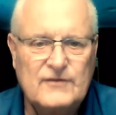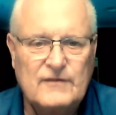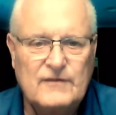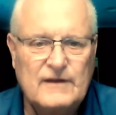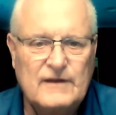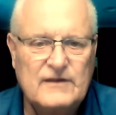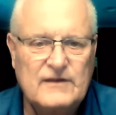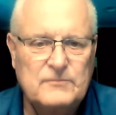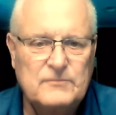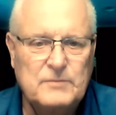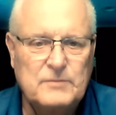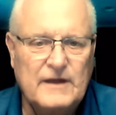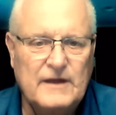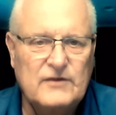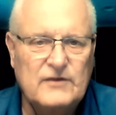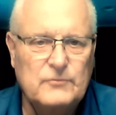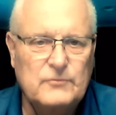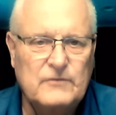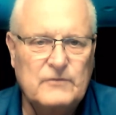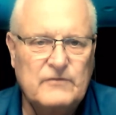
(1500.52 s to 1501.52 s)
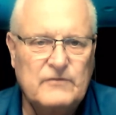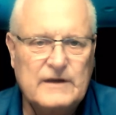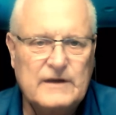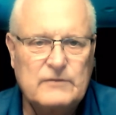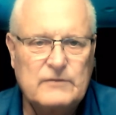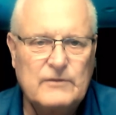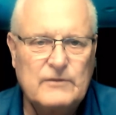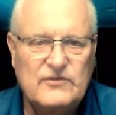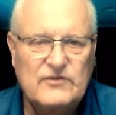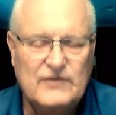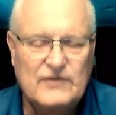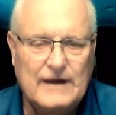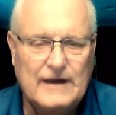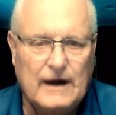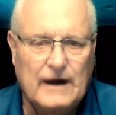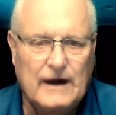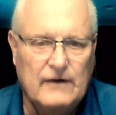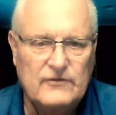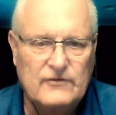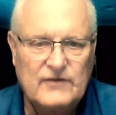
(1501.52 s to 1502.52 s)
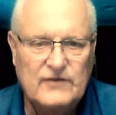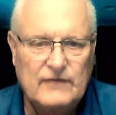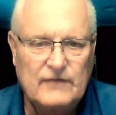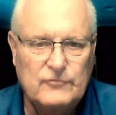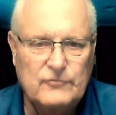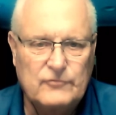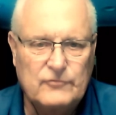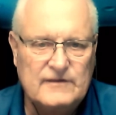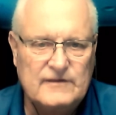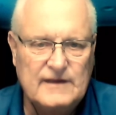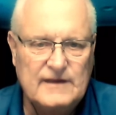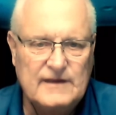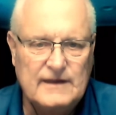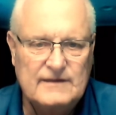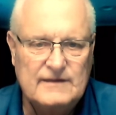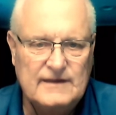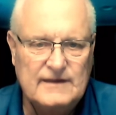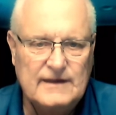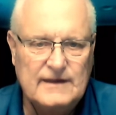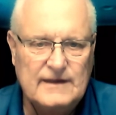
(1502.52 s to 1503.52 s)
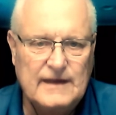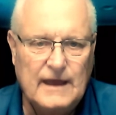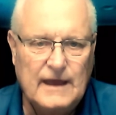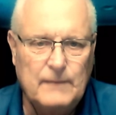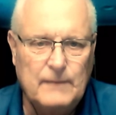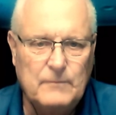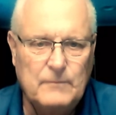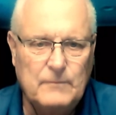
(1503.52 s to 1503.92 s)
of his players with victory cigars after a TNT game.